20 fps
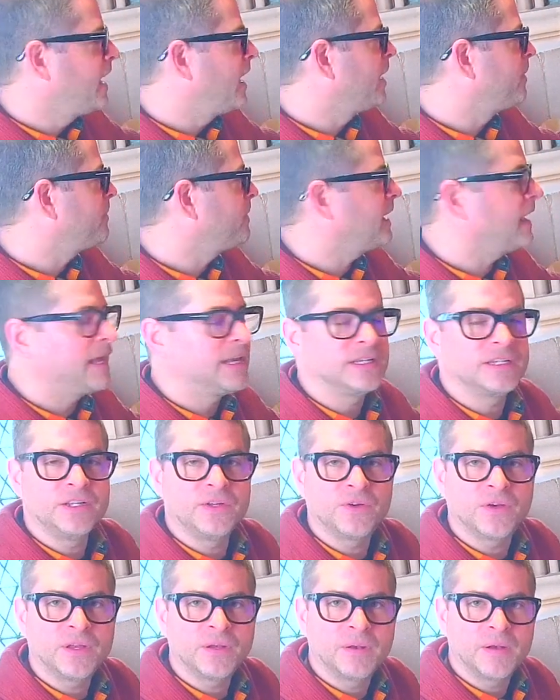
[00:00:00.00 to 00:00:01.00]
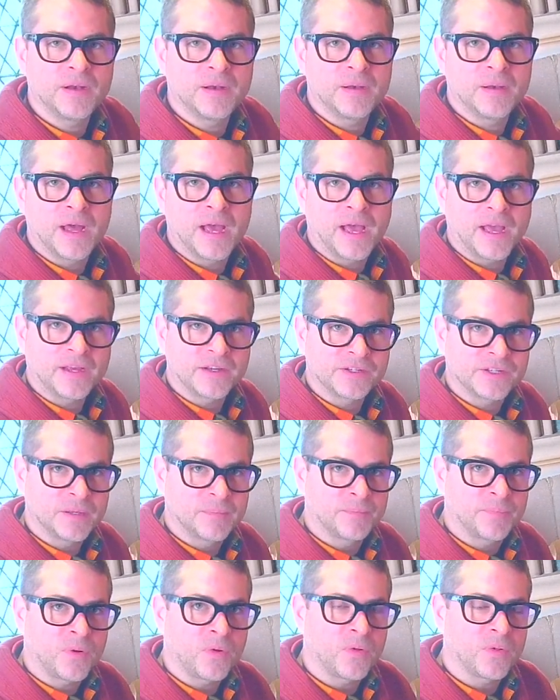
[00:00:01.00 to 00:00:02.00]
and you can actually
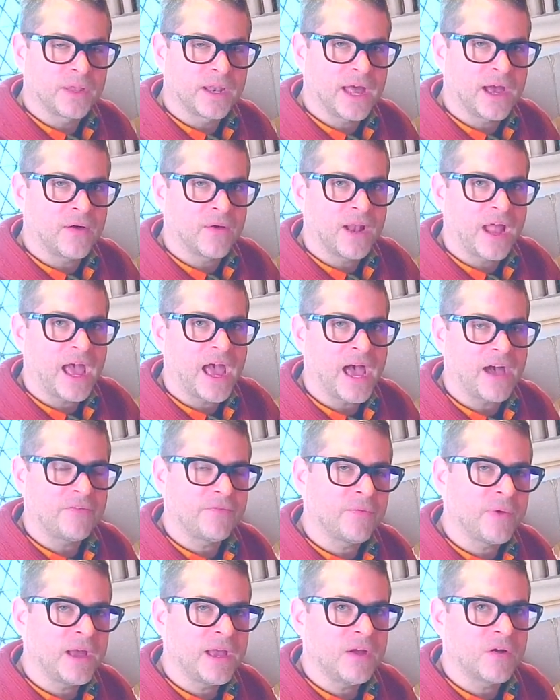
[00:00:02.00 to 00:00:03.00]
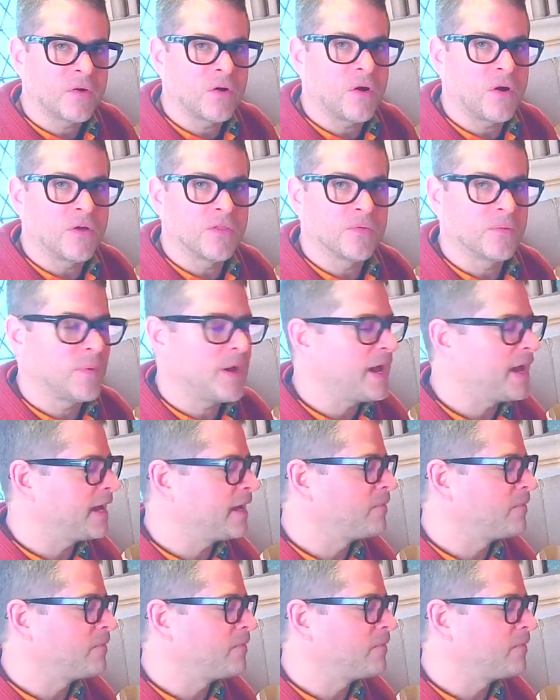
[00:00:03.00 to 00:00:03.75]
pull it out halfway or all the way.